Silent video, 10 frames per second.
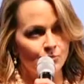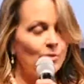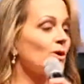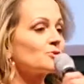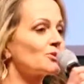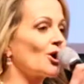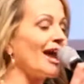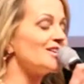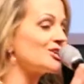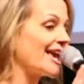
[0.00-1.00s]
We worked with
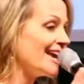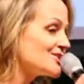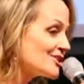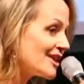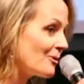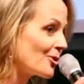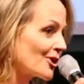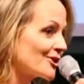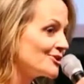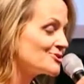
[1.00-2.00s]
our education
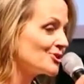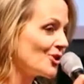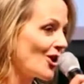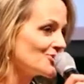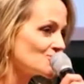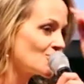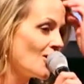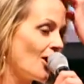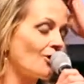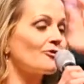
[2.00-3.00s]
network to launch
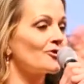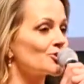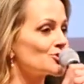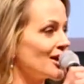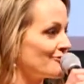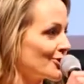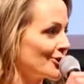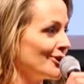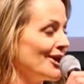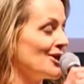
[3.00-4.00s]
our first
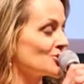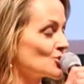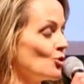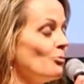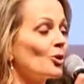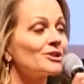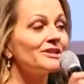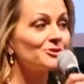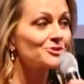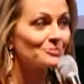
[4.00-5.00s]
ever School Board
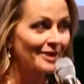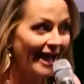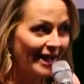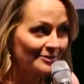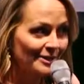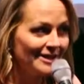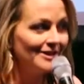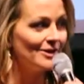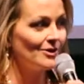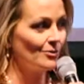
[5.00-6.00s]
Leadership
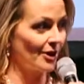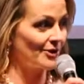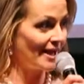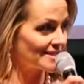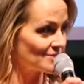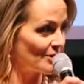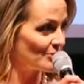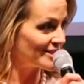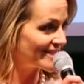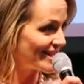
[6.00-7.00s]
Academy, where, yes, we
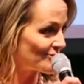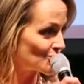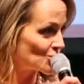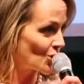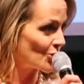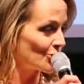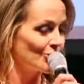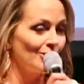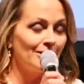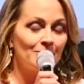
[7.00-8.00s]
bring together
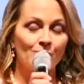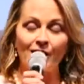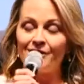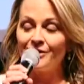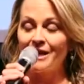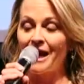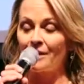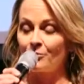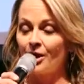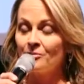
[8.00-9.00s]
charter, private, and